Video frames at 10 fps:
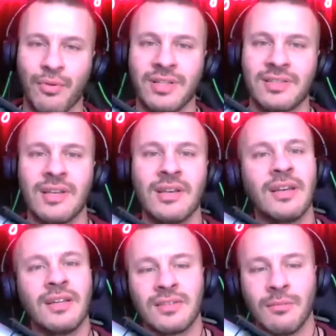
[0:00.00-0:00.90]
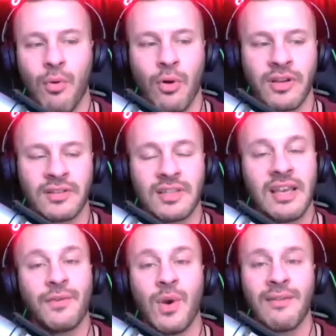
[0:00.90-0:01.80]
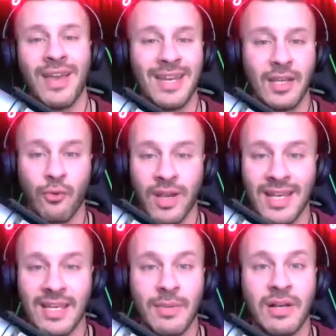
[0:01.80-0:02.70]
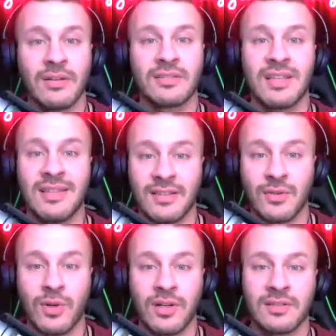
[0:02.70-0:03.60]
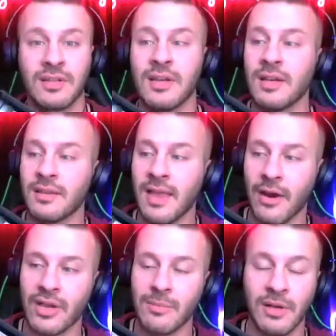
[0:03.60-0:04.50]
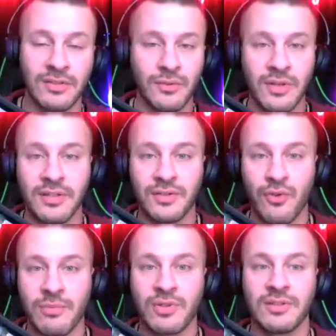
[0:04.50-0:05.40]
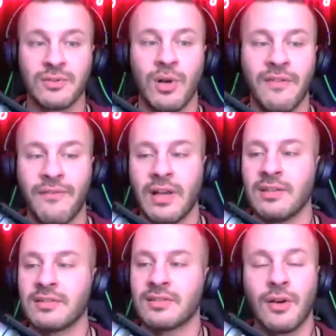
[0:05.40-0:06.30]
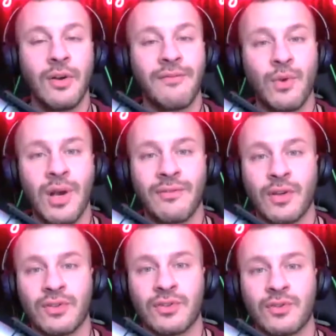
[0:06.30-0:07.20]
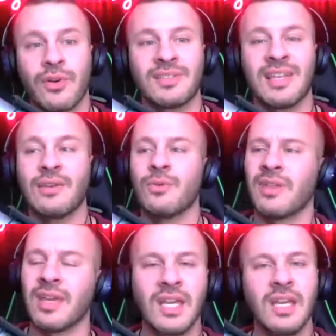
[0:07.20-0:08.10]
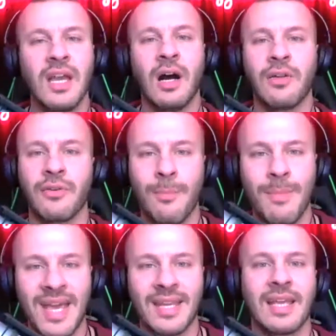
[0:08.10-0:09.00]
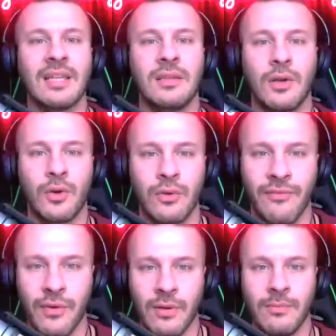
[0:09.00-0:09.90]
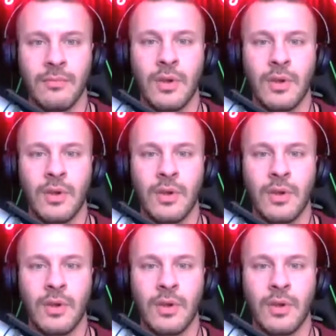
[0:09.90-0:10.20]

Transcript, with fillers: prince support us. If you have any great emails, send it to us. Our emails are in the description as well, fellas. So if you have good stories that you think other men can learn from,